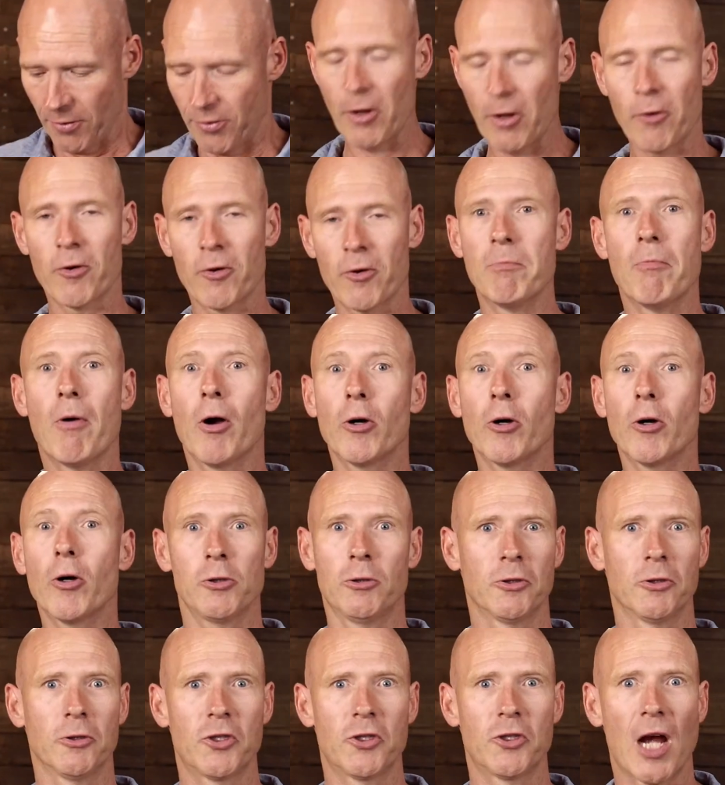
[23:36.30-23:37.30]
they're an
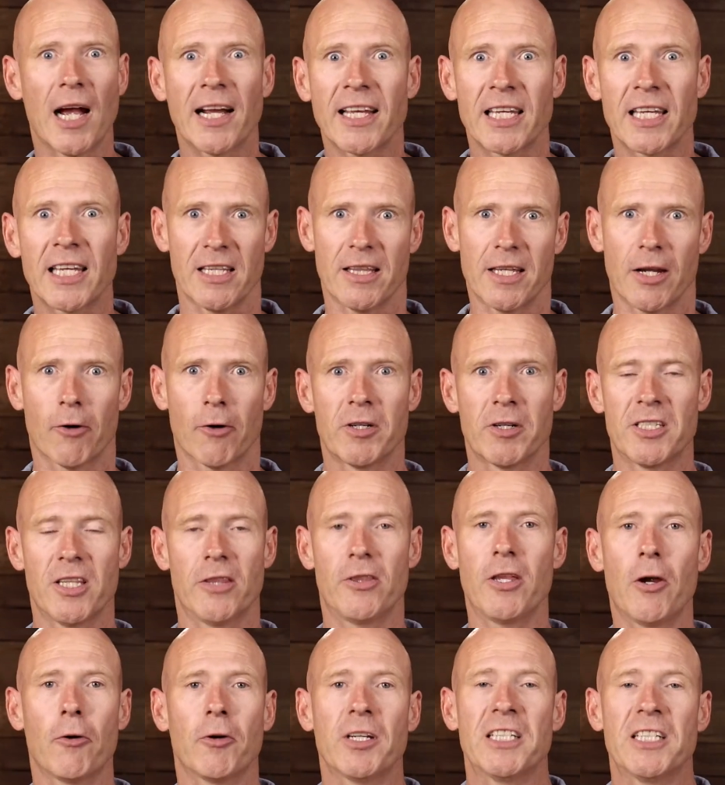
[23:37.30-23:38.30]
emotional junkie? They're
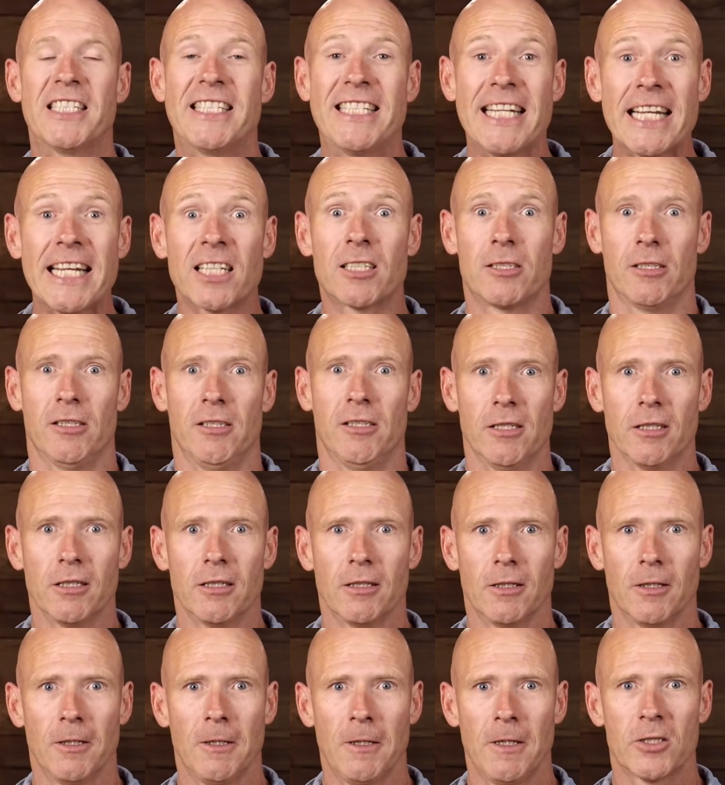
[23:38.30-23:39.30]
addicted
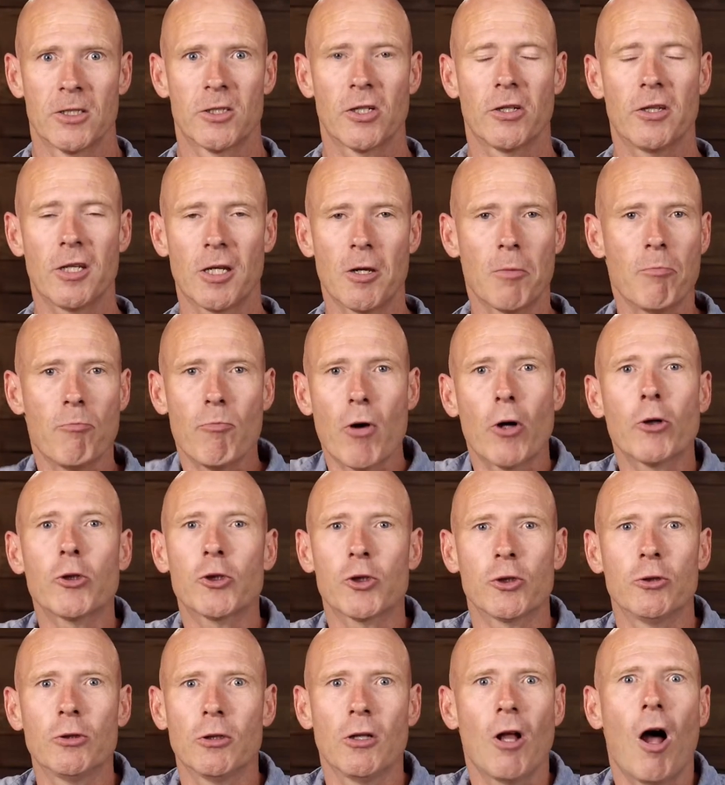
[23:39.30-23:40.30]
to the
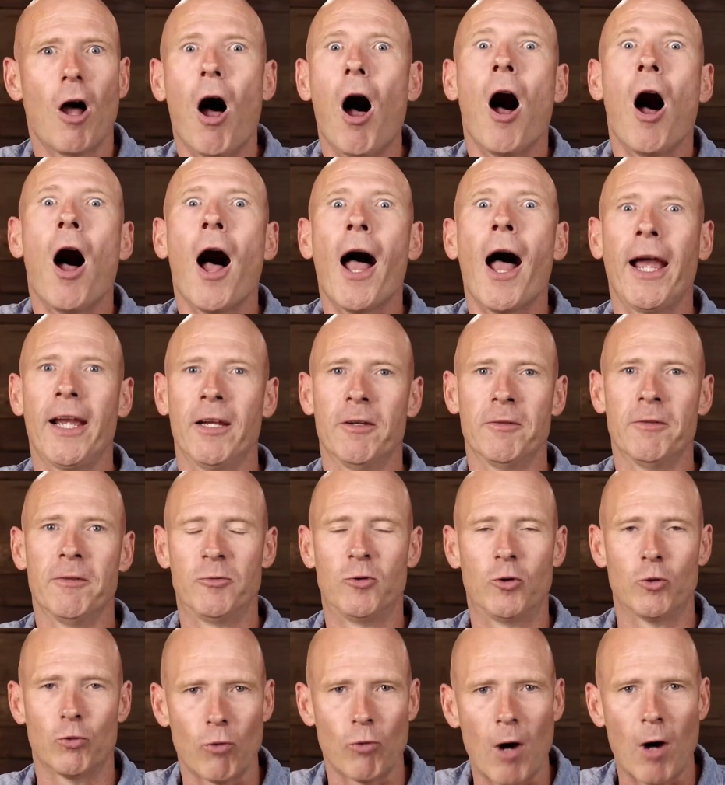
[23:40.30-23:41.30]
emotional high
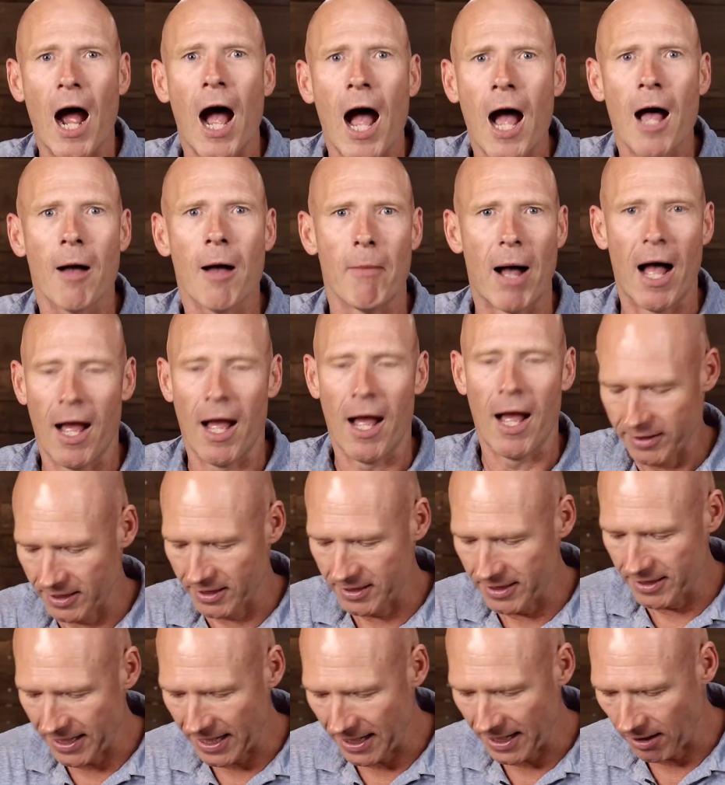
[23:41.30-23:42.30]
of drama
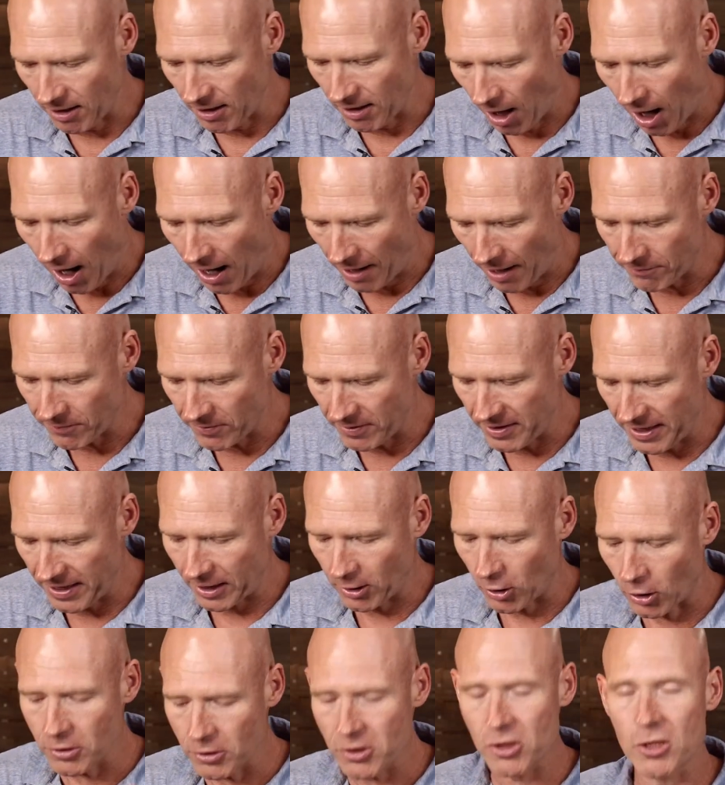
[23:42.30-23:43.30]
in their life, and
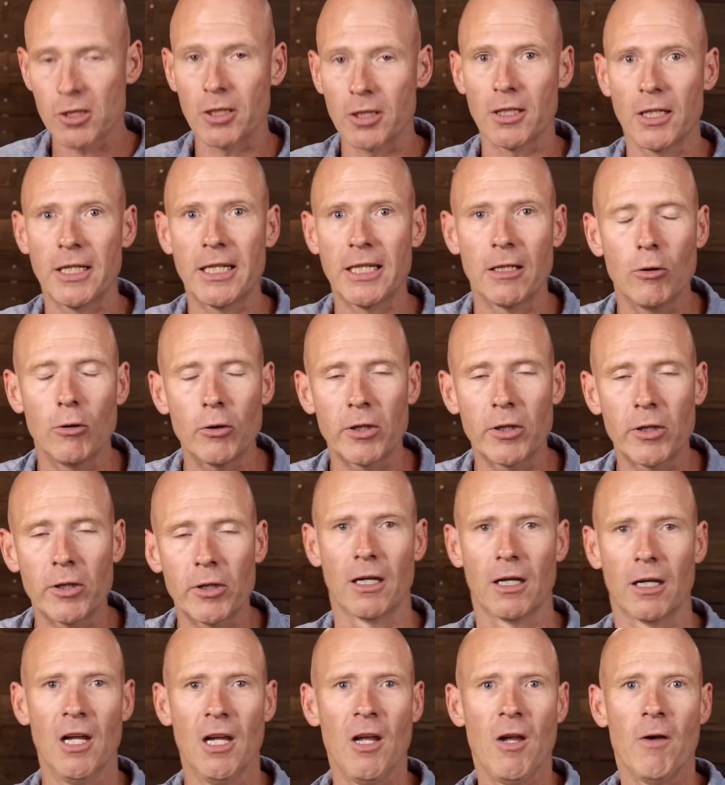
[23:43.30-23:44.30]
they're constantly
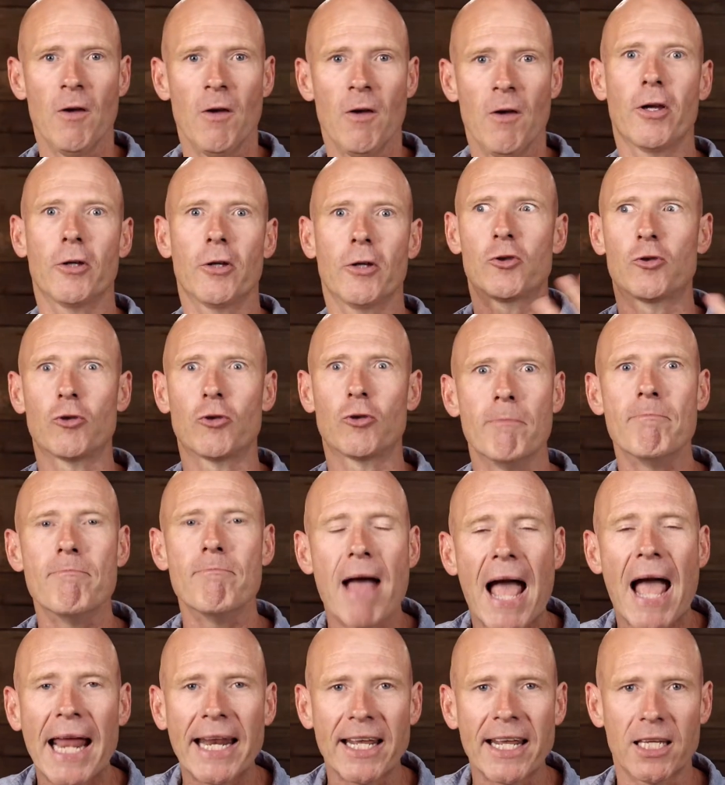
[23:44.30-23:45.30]
looking for those
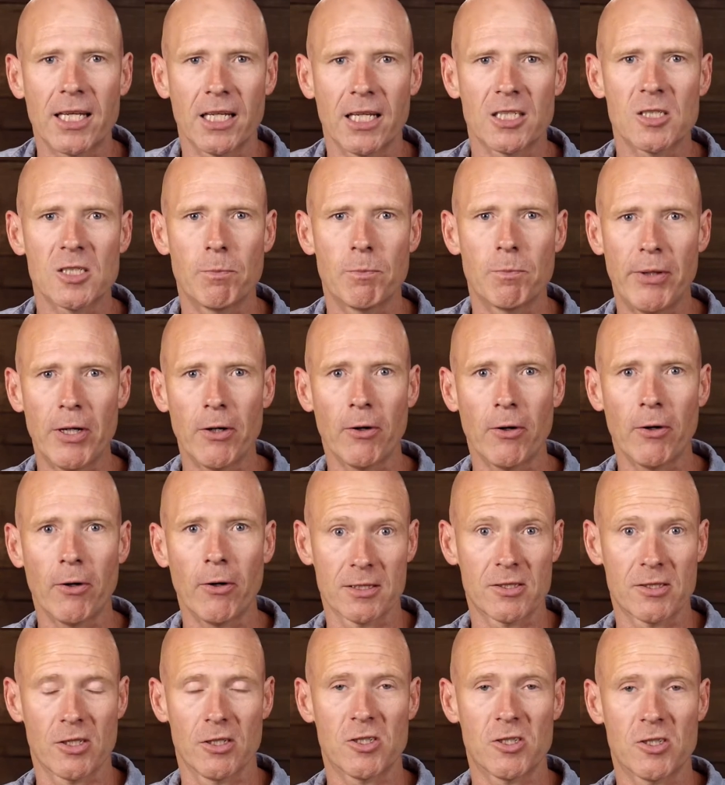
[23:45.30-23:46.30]
dramatic
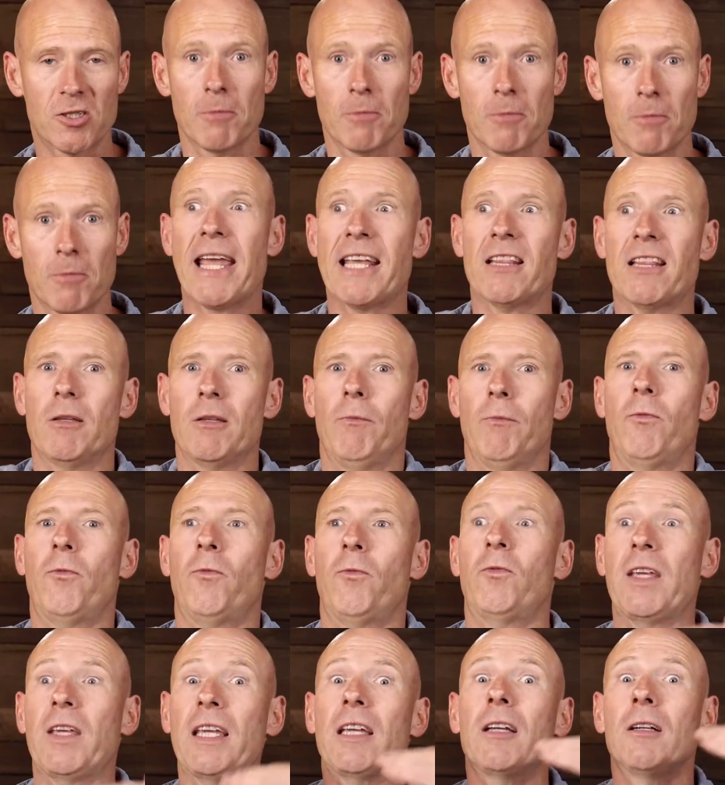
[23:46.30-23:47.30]
experiences to make them
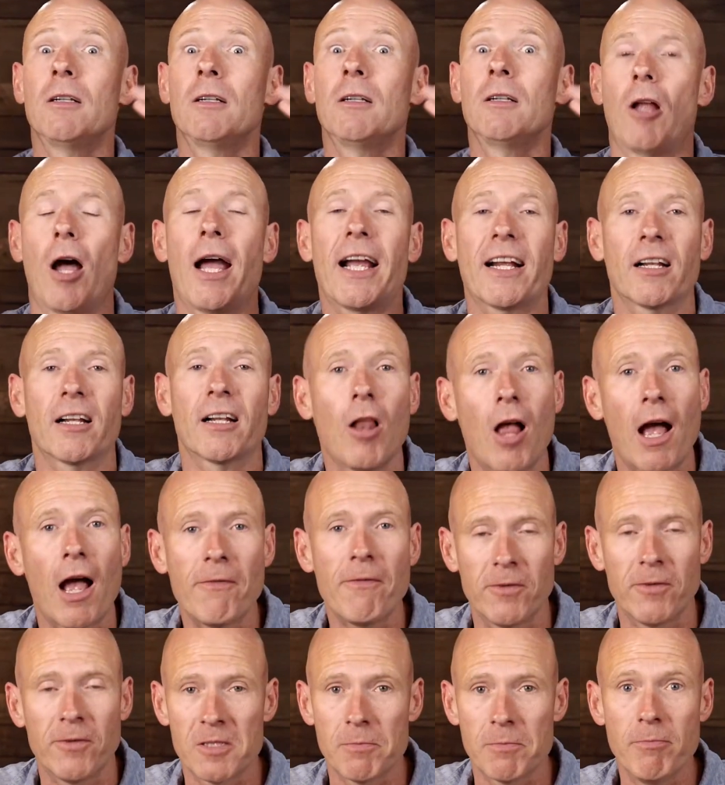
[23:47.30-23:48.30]
feel like
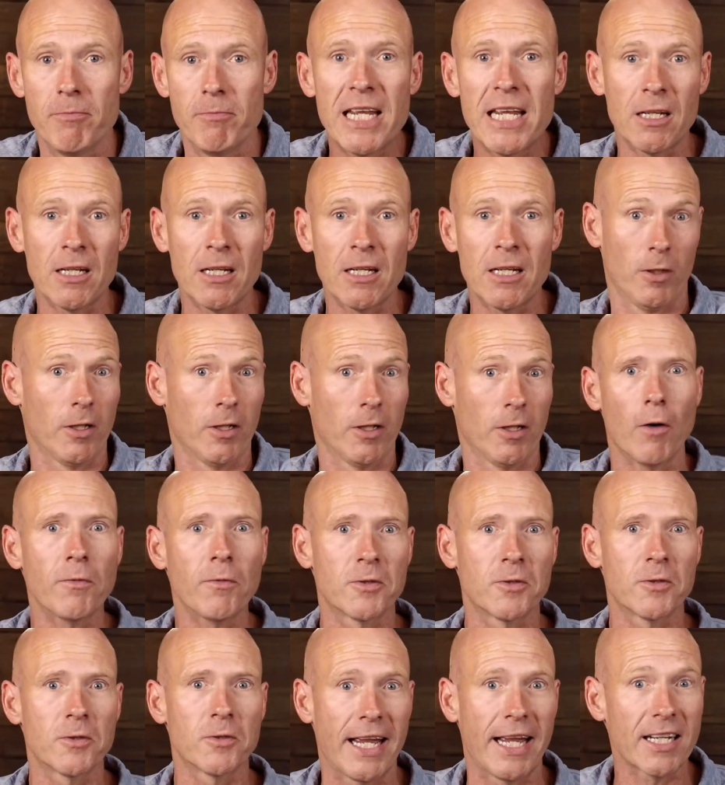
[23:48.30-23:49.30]
life is meaningful, and
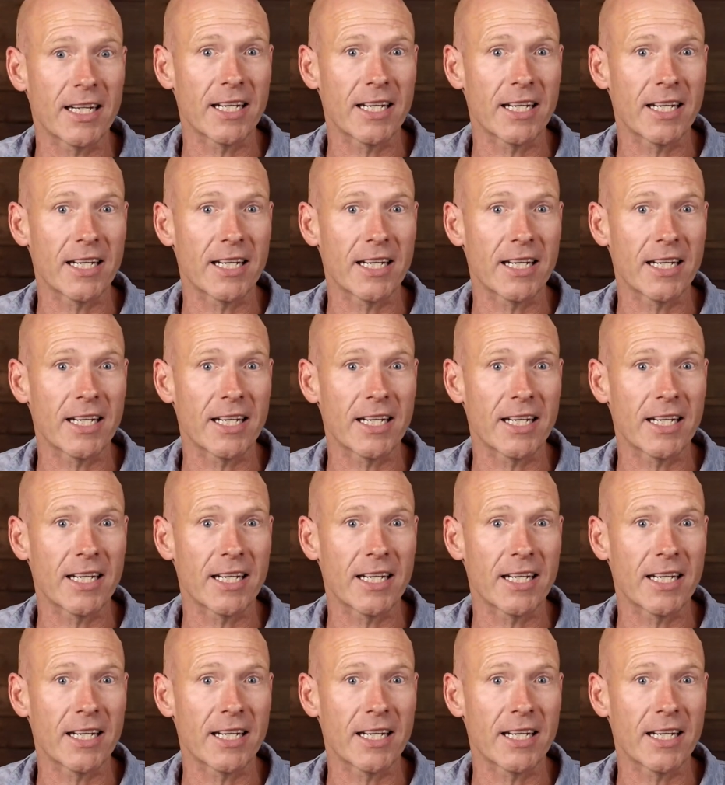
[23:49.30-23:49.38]
often they